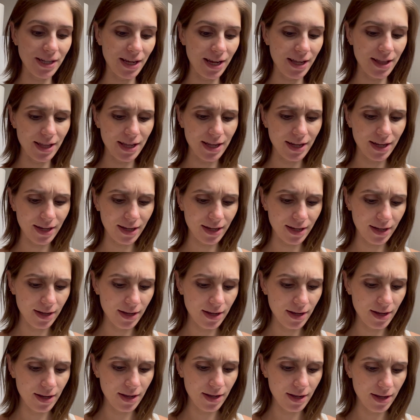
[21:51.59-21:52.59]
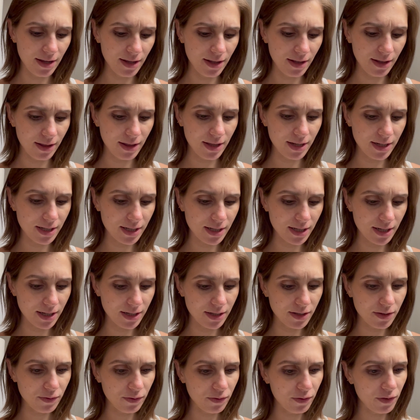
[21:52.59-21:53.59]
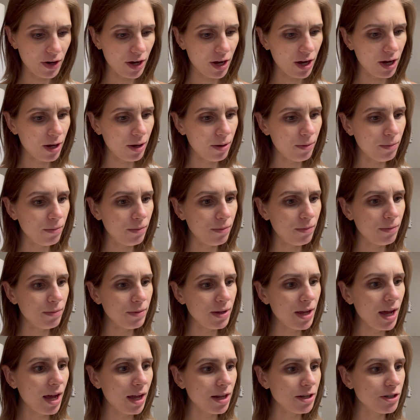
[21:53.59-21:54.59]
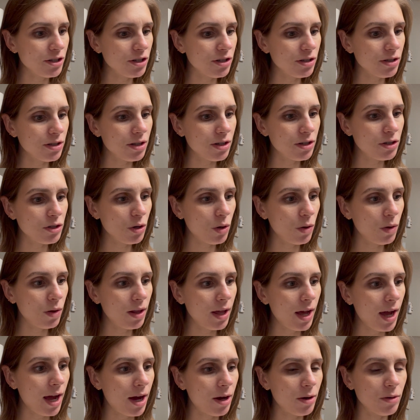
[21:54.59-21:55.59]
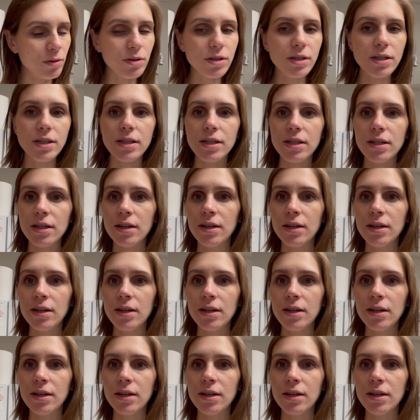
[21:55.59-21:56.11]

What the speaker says: I think this is from, yeah, it's just the Toll House